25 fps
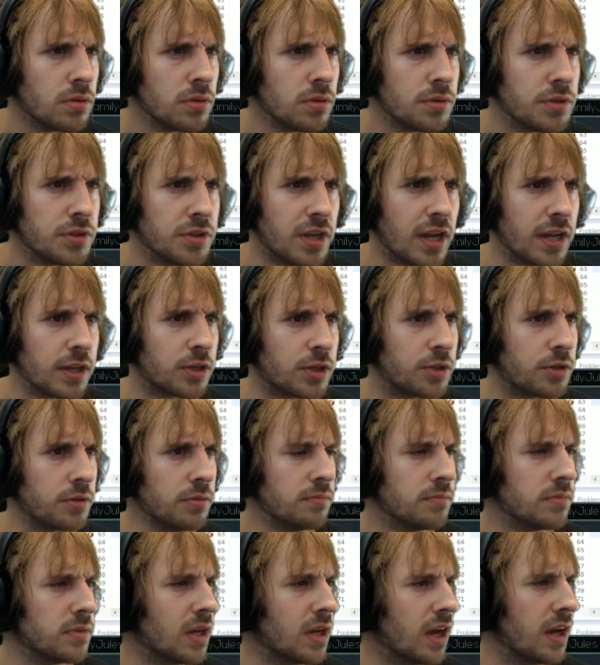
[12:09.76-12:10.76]
Did
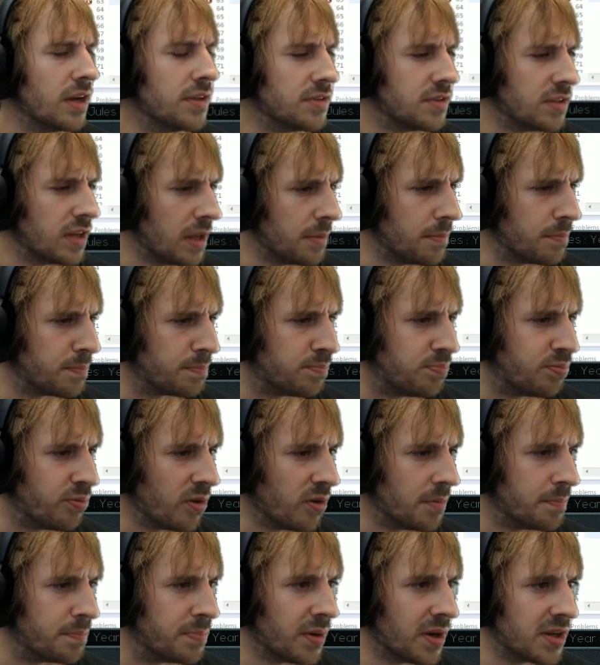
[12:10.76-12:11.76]
I
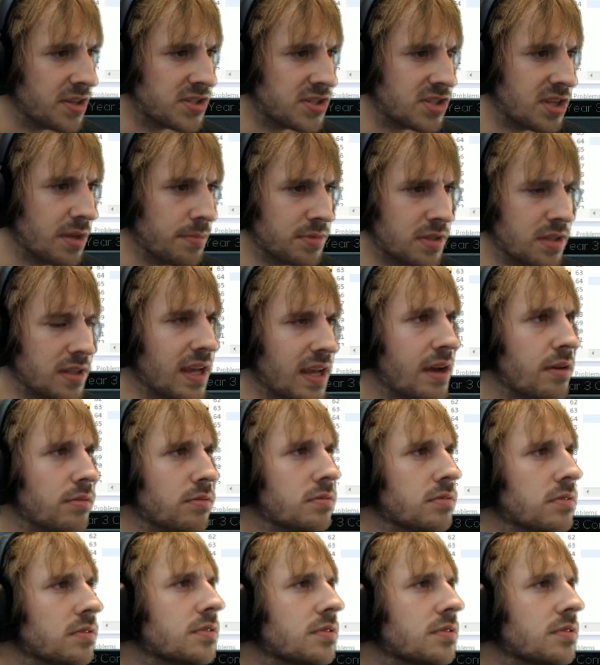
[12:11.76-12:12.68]
bust something out?